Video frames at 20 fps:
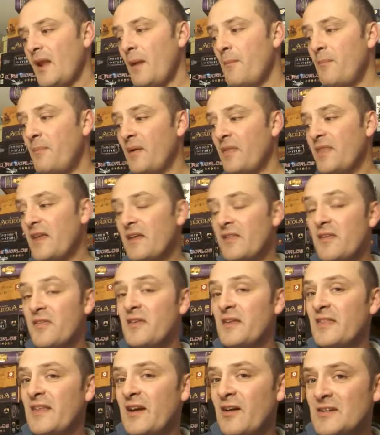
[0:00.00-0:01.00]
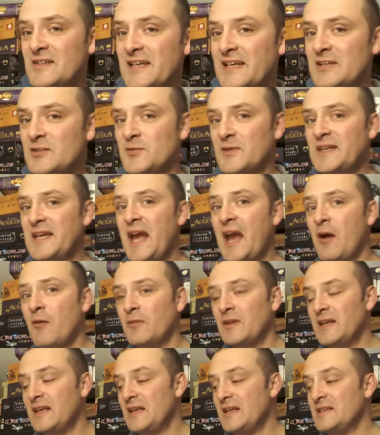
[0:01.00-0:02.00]
But the other thing they got to take into
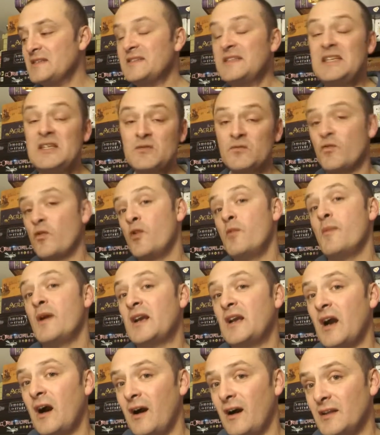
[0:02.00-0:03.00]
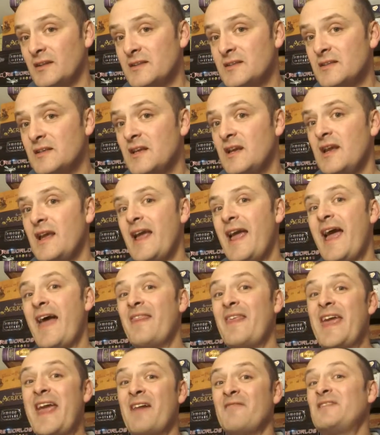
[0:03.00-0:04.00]
account is these rumor cards, and
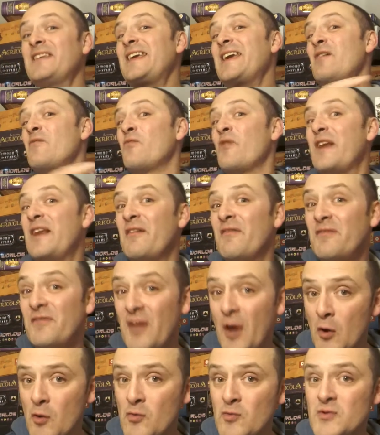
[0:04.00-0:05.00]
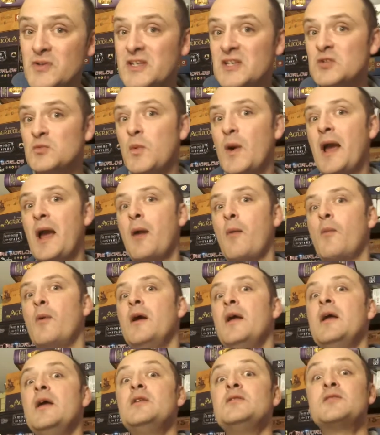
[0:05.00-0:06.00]
they have to get rid of those as well.
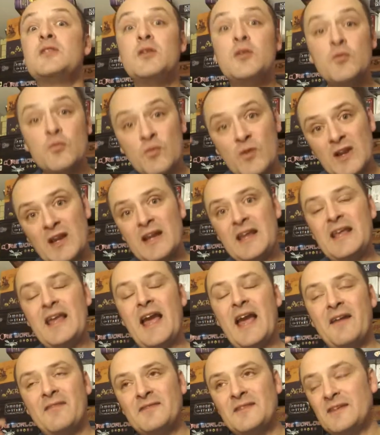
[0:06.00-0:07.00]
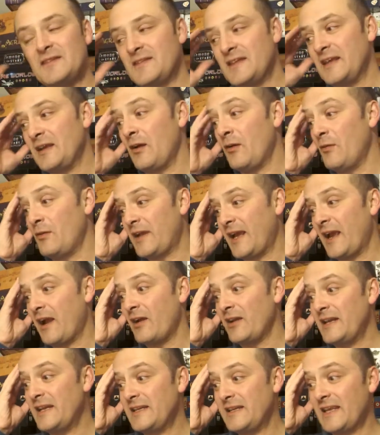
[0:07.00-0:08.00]
So you really have to think, okay, I
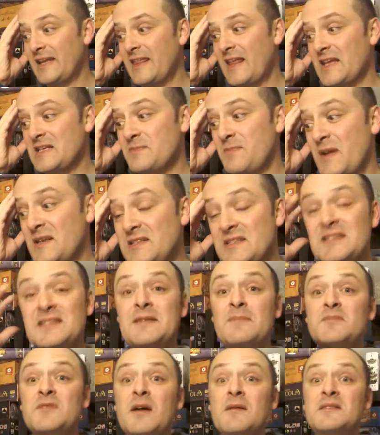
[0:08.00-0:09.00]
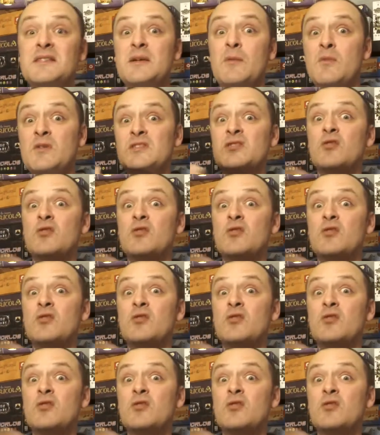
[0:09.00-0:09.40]
need to get that space, and sometimes someone's